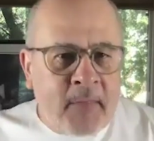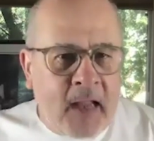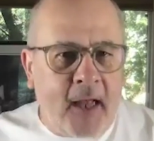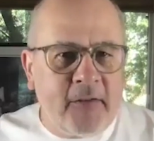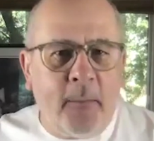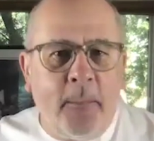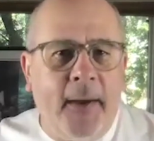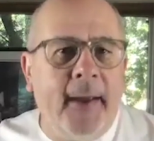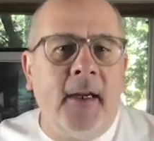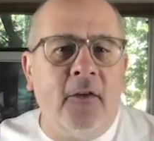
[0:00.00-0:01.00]
has a
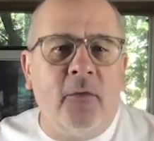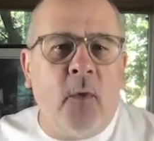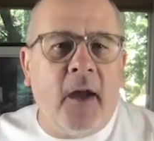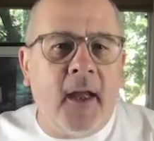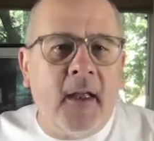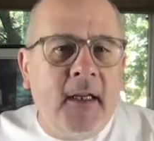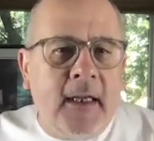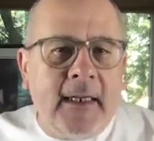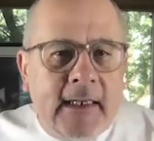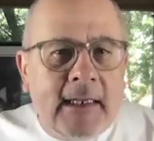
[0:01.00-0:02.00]
page where
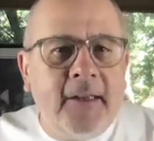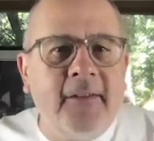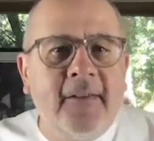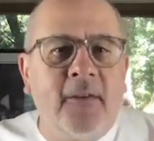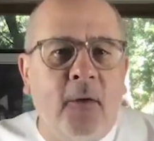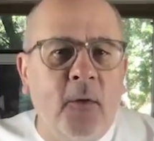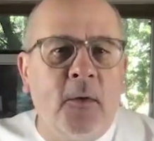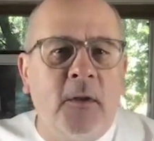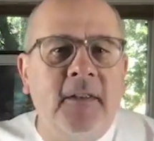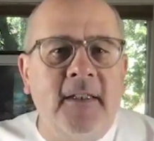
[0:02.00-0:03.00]
it lists
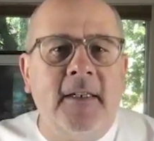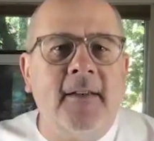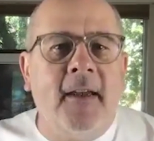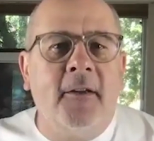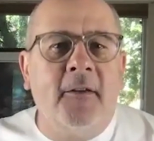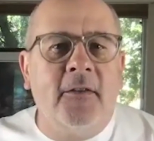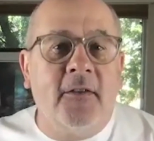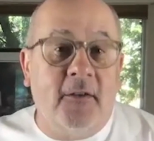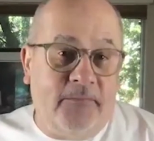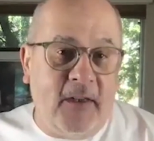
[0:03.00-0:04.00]
all the details
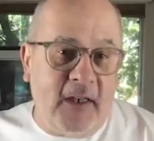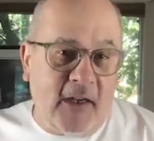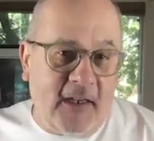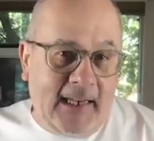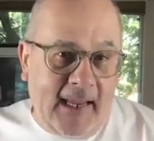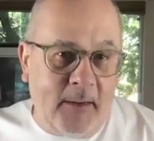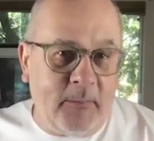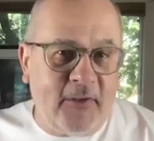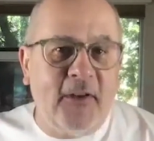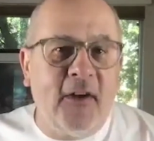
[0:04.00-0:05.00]
that it
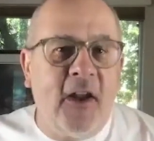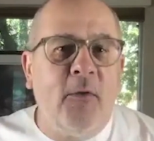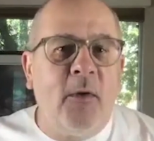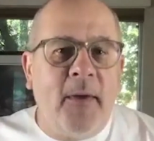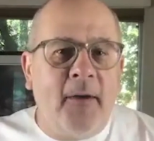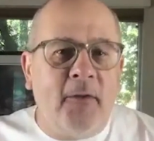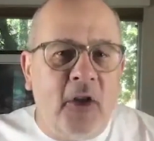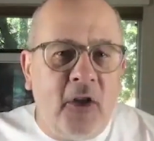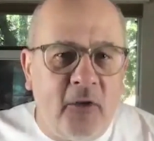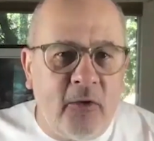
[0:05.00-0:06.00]
claims to know about
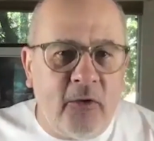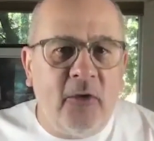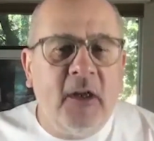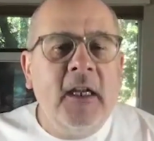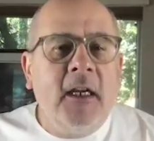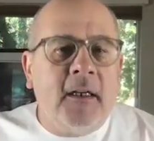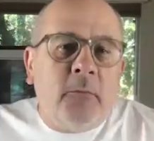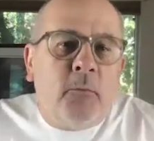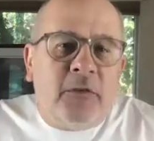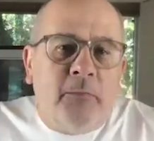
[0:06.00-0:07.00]
you,
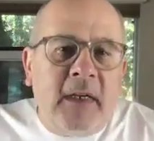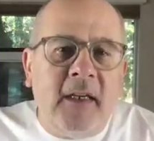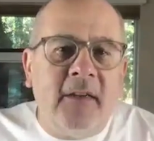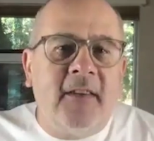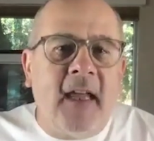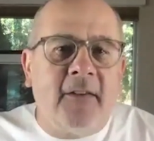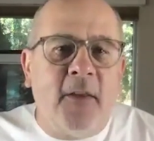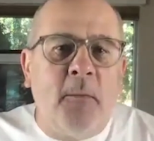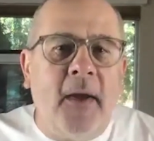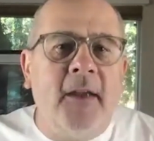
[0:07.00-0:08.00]
which means that's the
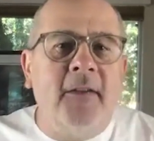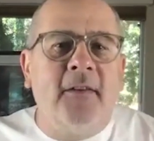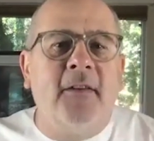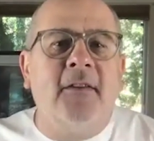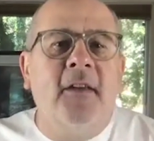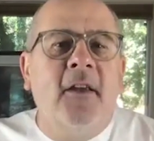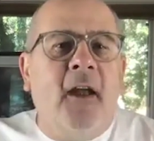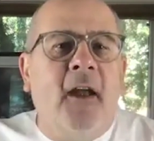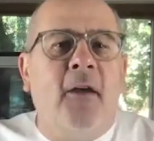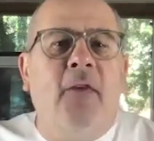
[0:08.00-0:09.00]
basis
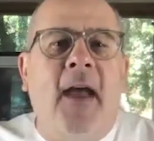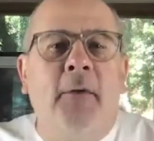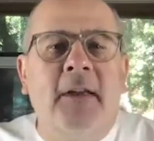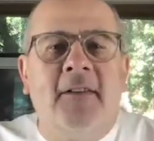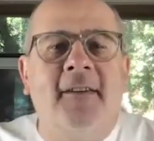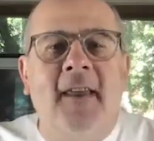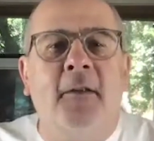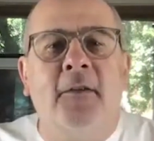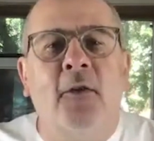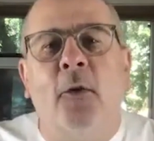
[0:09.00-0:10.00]
of how it
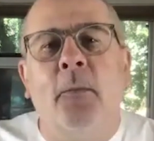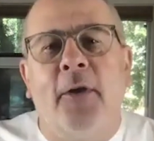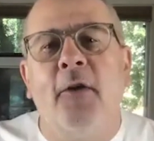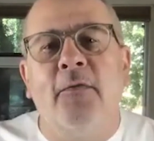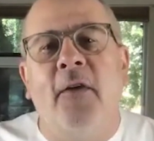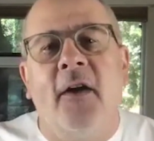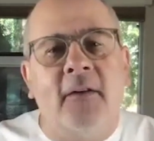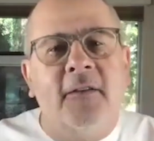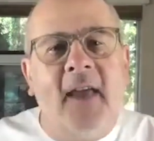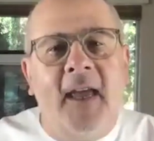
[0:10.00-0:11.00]
sells your
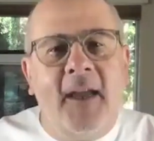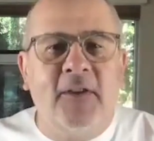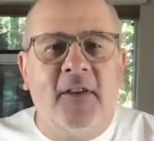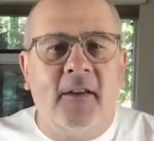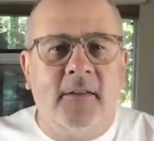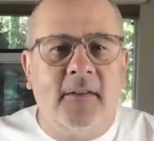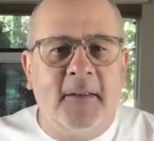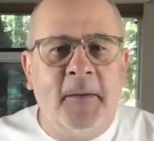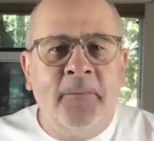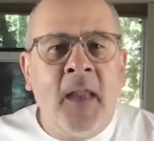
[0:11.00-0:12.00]
profile to advertisers.
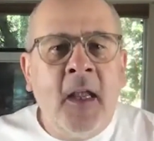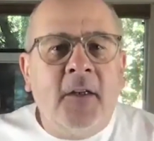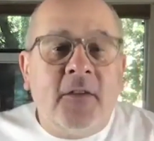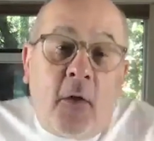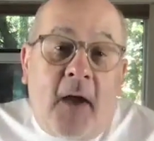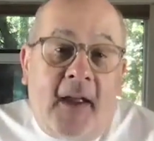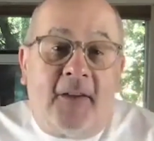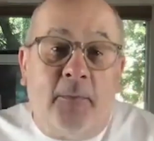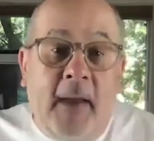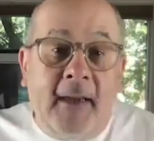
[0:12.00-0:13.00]
So I
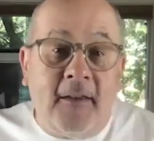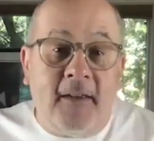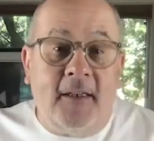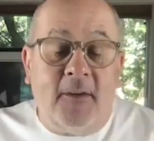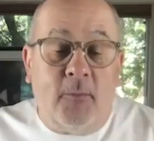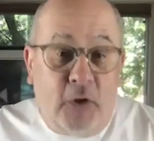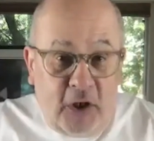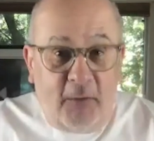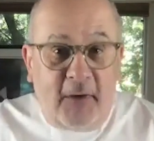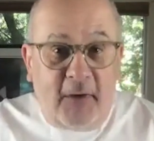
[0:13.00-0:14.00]
expected, wouldn't
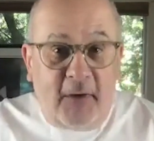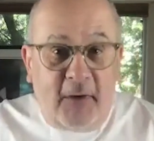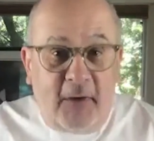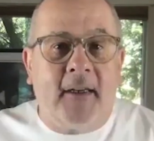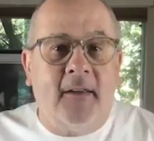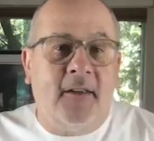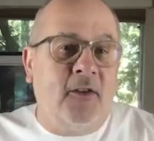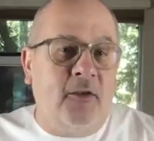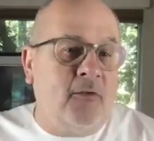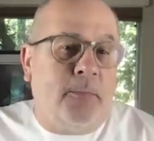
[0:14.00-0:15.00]
you expect, that
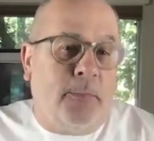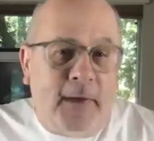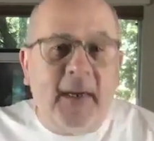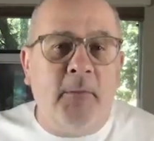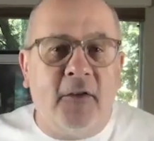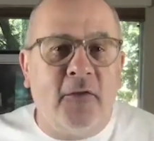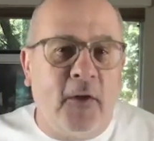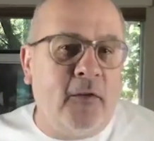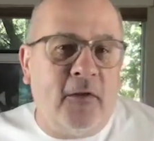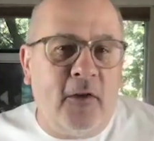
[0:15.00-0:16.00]
Google pretty much
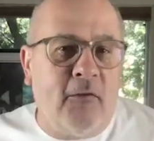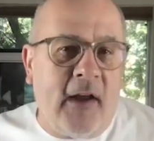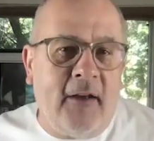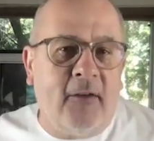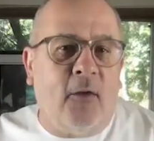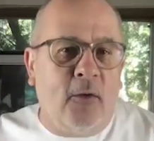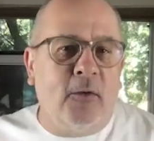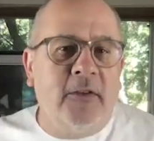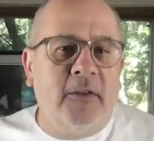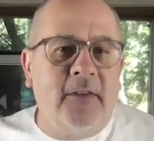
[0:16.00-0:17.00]
follows you around
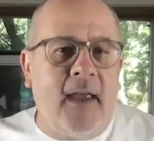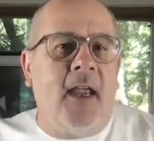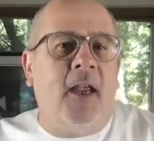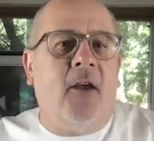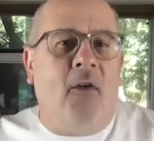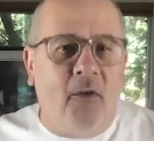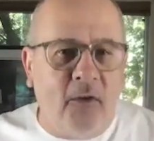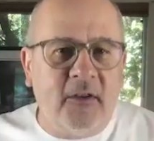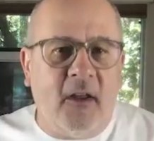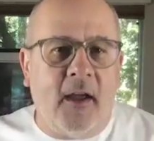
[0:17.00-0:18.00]
all day,
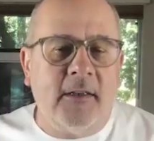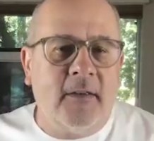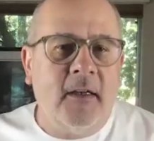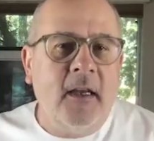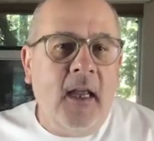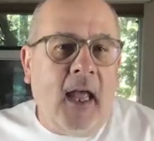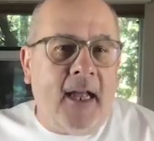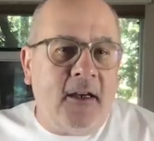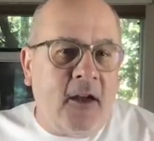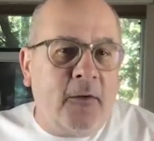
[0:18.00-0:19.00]
all night,
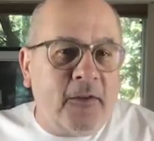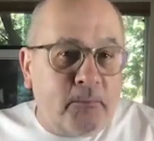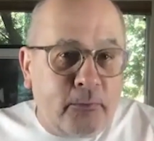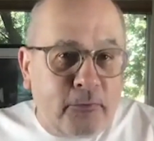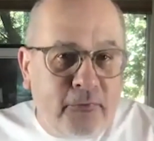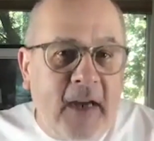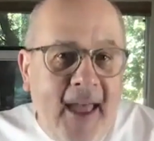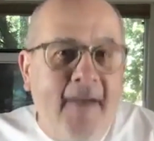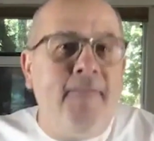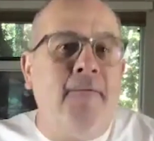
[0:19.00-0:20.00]
and knows
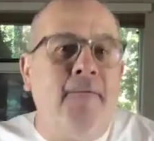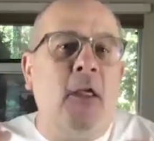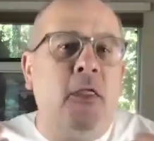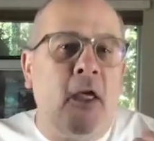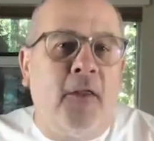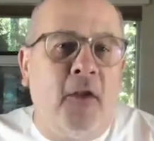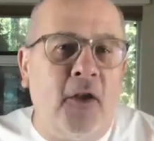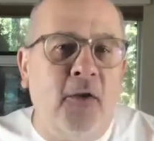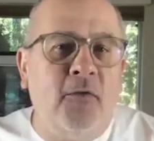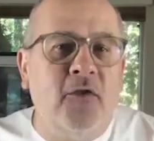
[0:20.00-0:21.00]
everything that
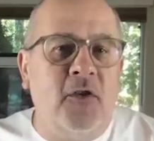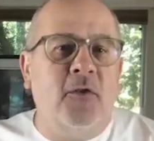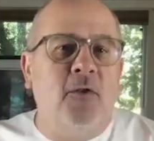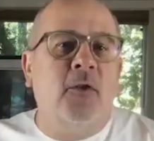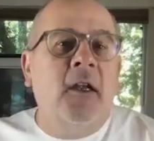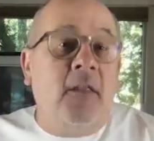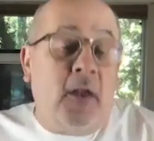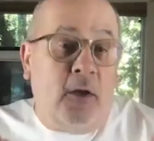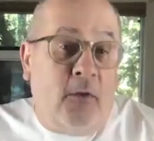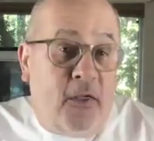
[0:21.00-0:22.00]
you do, that
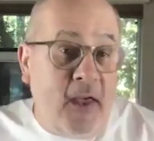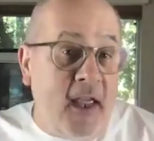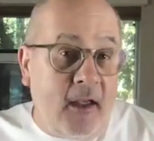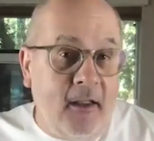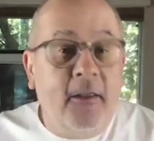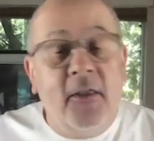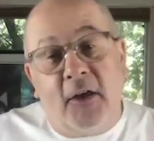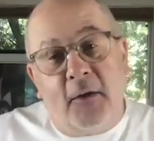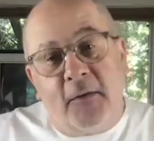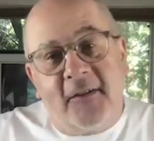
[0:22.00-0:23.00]
you think, that
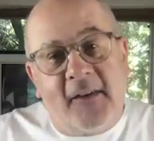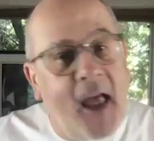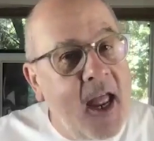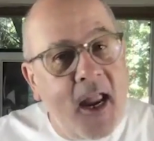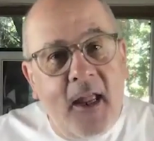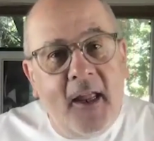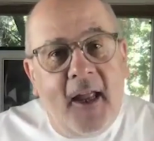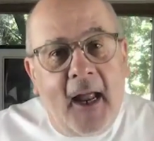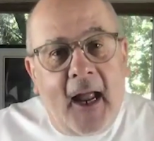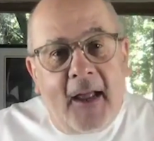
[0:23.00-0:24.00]
you say.
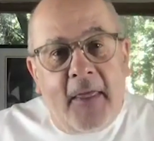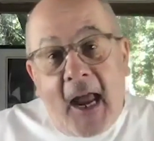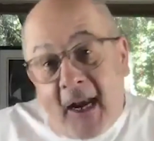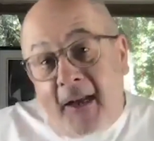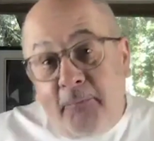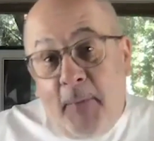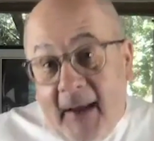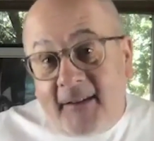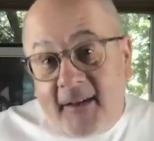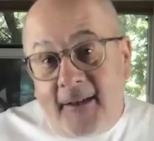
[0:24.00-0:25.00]
And I
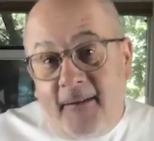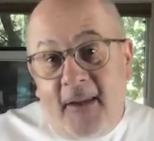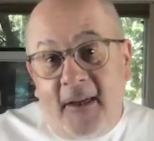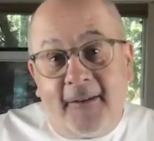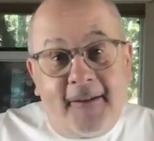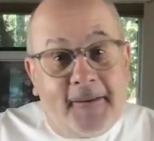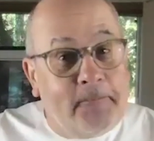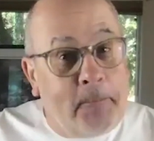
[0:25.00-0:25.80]
expected this